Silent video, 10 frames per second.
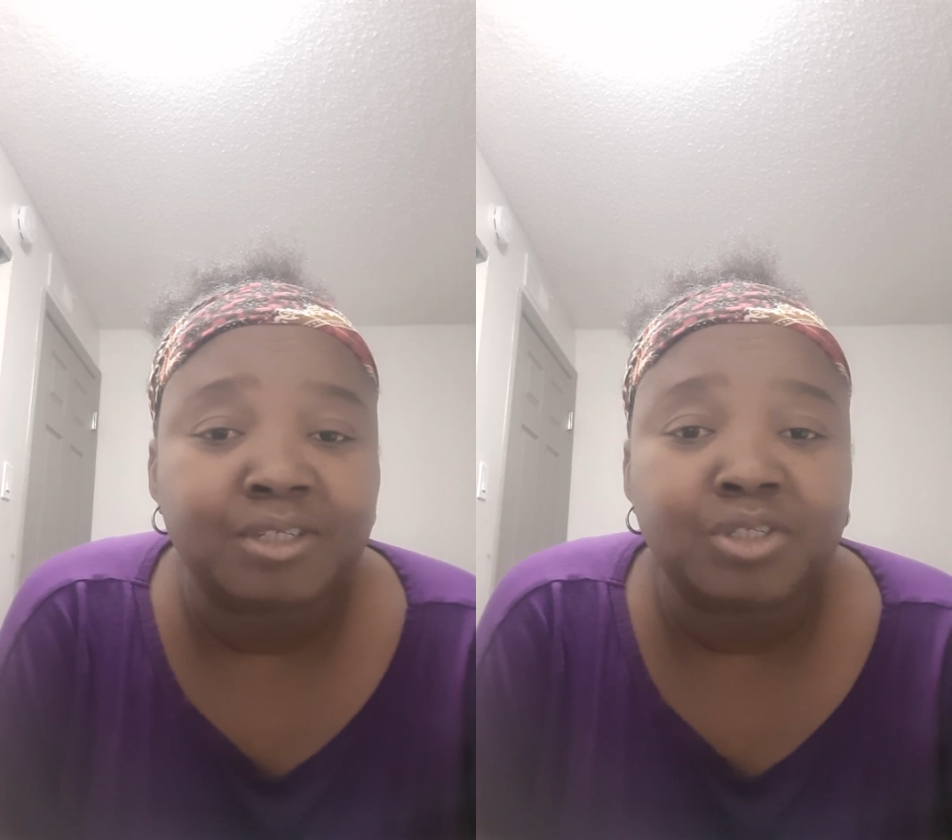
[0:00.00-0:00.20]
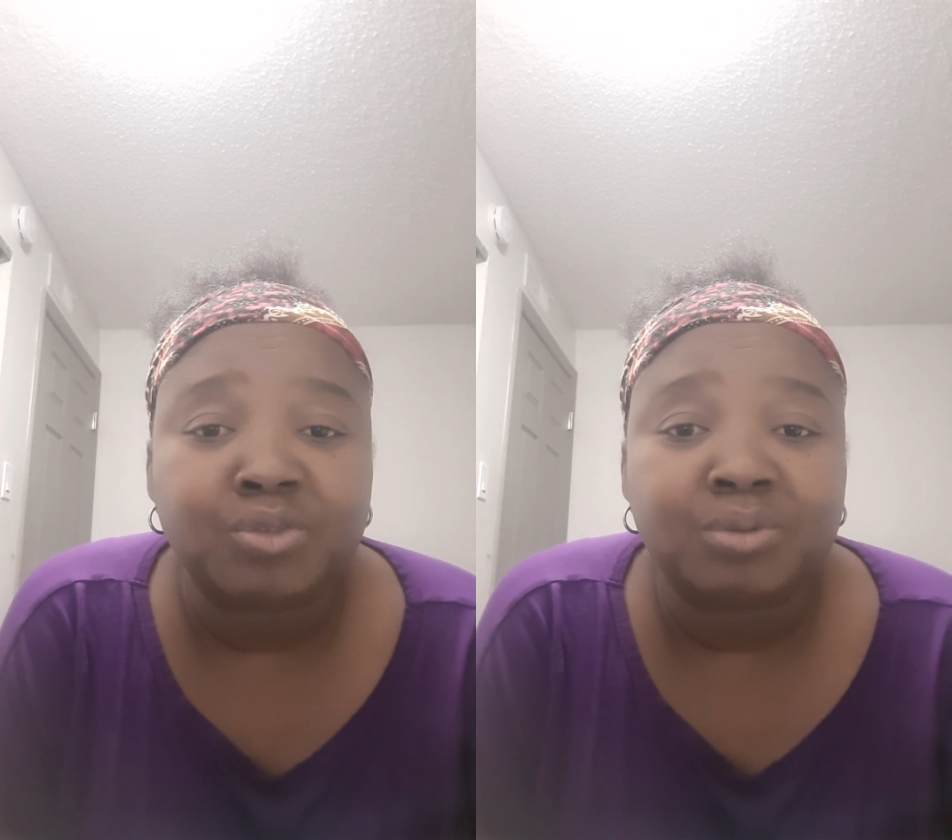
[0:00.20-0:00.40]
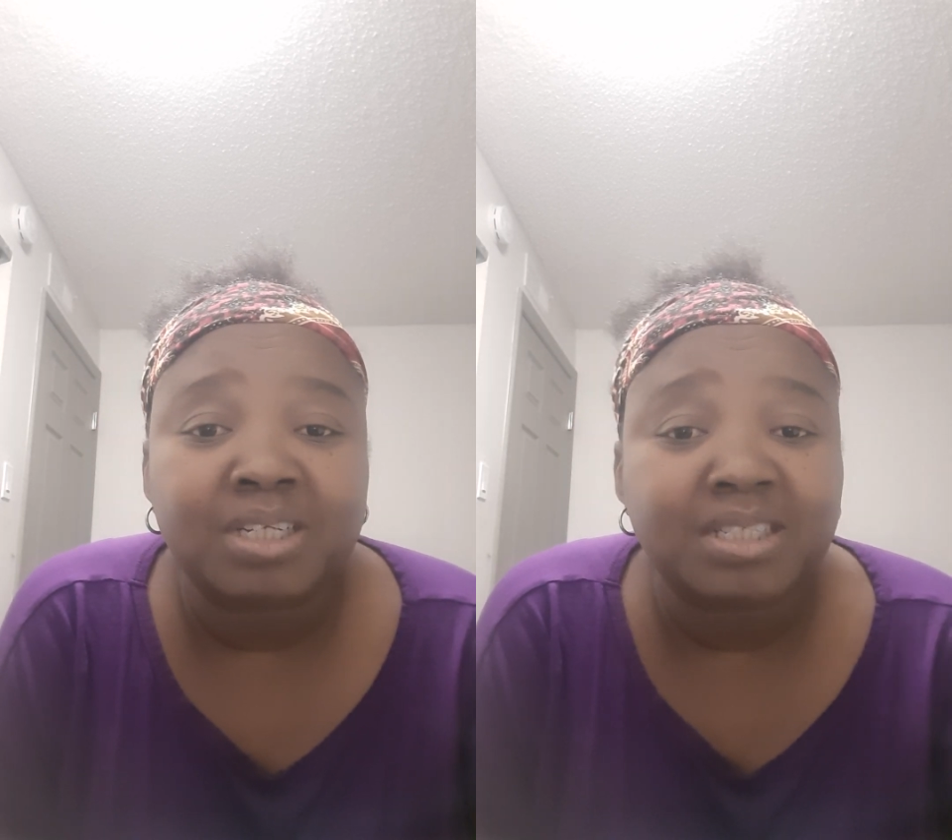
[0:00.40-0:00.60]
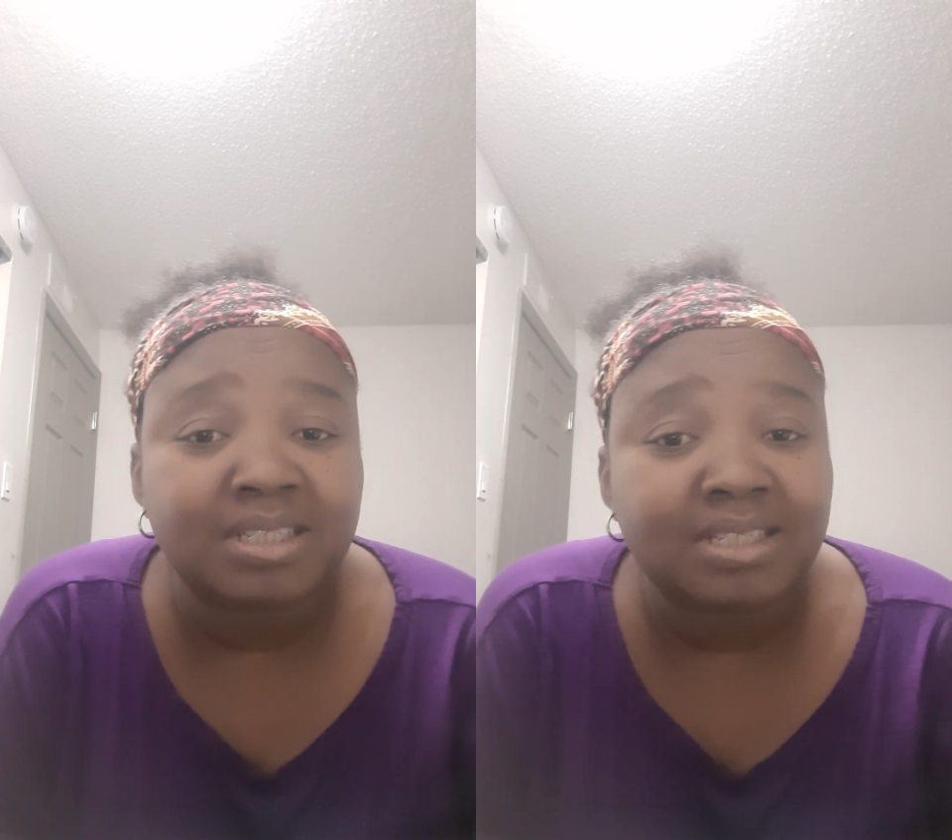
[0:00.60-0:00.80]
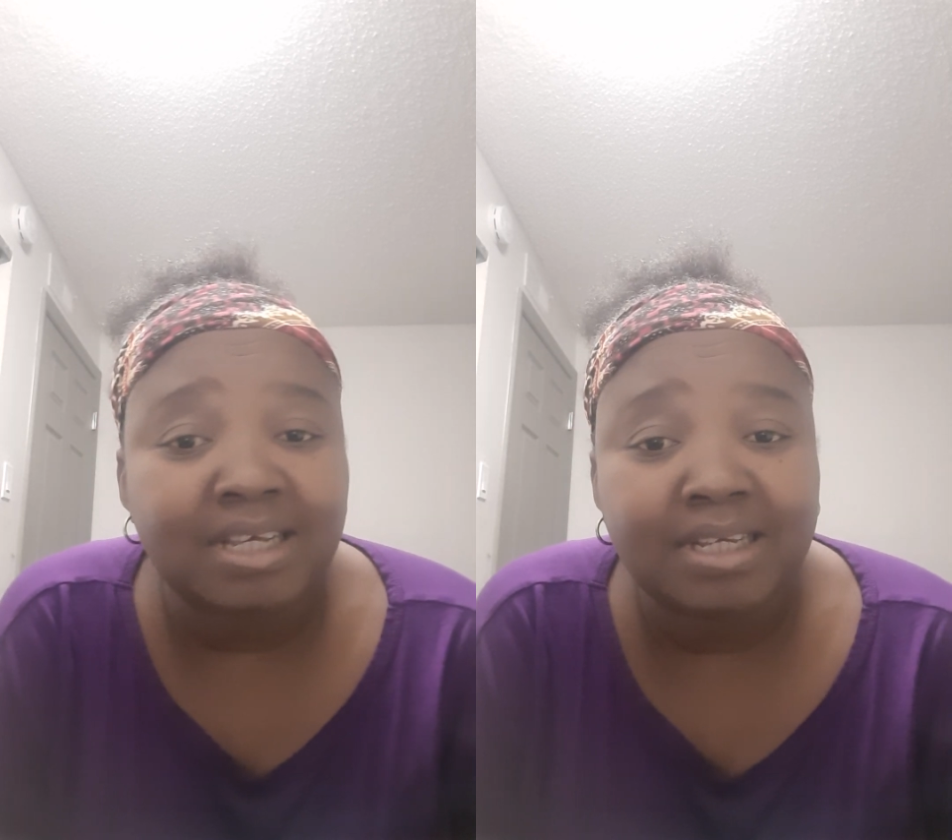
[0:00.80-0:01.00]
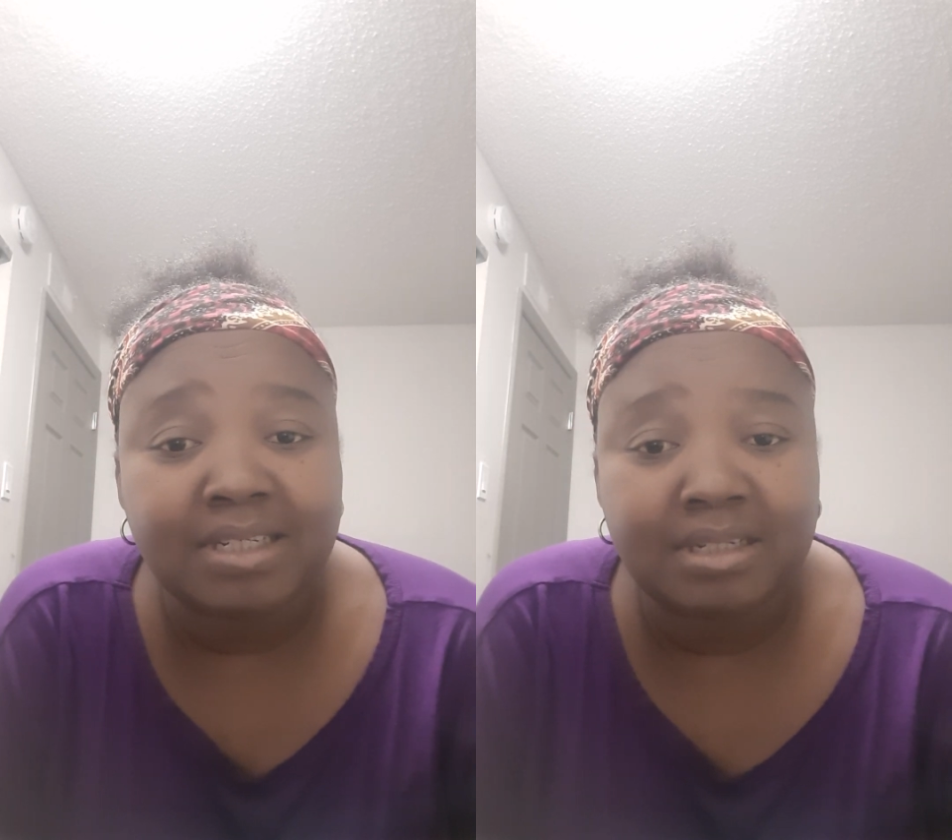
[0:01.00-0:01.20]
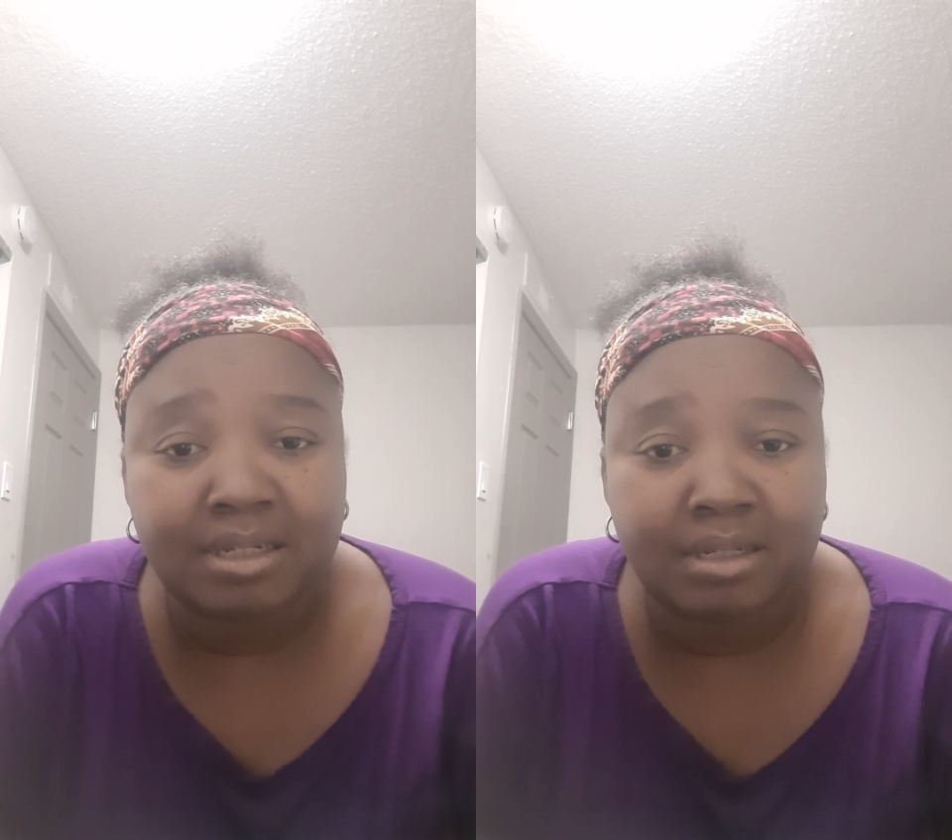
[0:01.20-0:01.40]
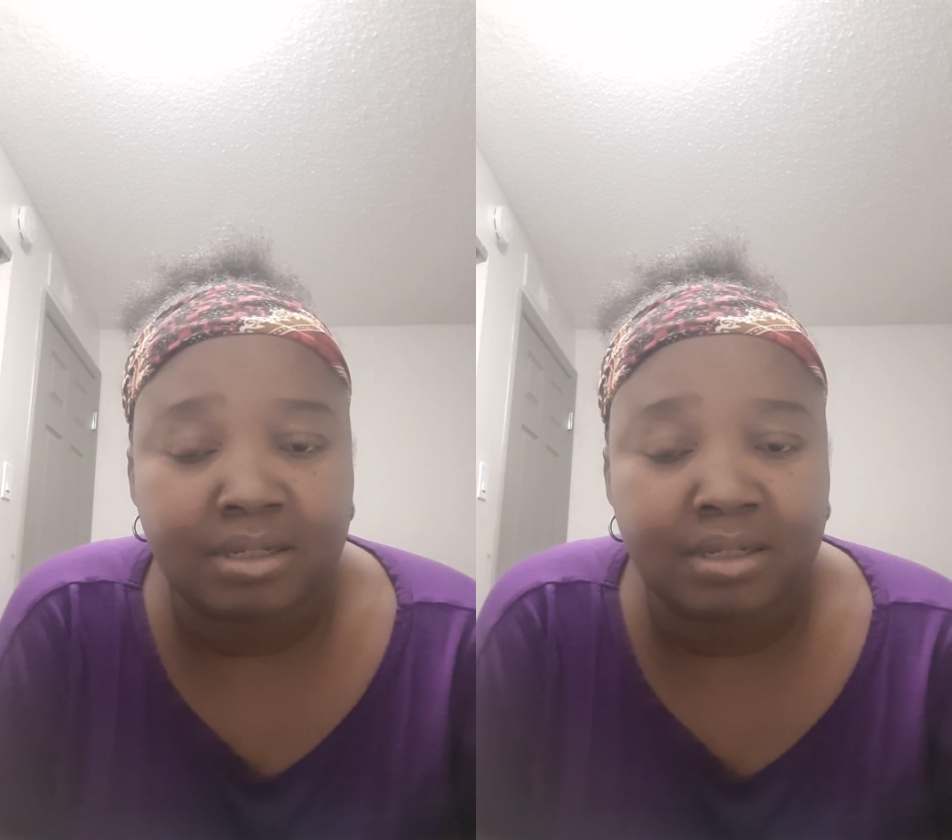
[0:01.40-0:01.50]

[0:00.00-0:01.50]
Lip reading: a registered